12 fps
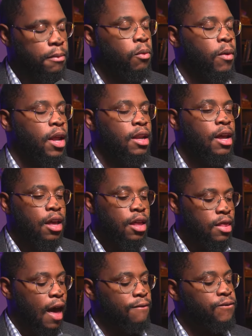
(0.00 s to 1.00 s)
But when
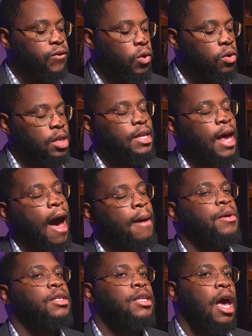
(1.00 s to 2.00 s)
that fullness happens,